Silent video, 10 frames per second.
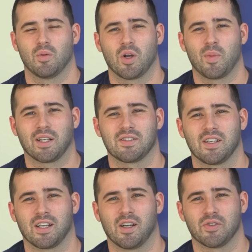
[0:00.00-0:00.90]
Welcome back to
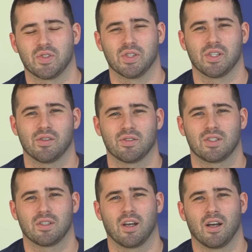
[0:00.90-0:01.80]
Santagato
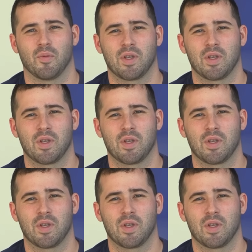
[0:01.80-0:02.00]
Studios. Uh,